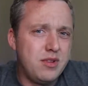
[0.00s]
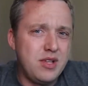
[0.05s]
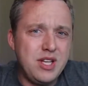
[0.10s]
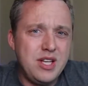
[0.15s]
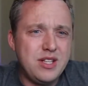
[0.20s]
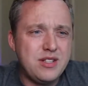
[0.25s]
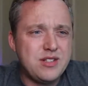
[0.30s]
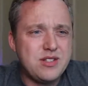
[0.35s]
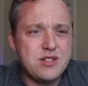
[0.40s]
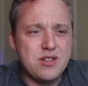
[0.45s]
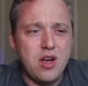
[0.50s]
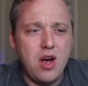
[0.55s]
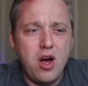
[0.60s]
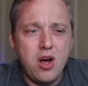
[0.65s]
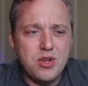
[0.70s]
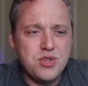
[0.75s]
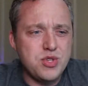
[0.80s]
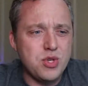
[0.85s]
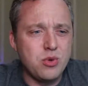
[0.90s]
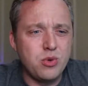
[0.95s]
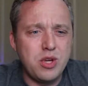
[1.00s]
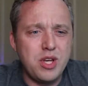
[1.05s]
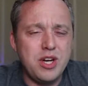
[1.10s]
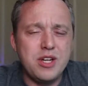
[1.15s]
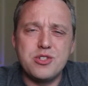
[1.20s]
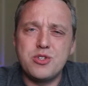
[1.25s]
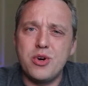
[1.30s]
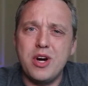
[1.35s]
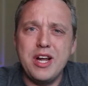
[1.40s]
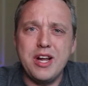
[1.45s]
It's also going
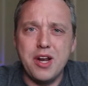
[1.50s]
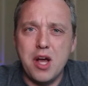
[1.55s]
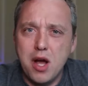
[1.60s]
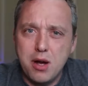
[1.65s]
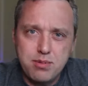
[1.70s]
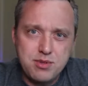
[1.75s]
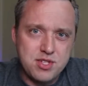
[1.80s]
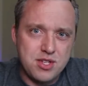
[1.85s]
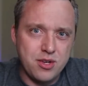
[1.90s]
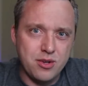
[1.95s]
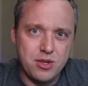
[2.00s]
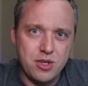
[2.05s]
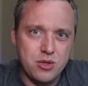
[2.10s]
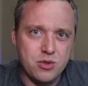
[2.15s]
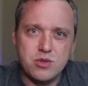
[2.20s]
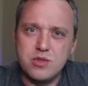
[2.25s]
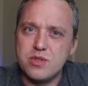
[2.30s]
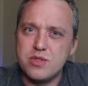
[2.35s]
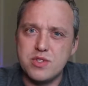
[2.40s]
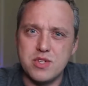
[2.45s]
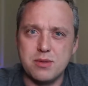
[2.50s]
to try and upsell you to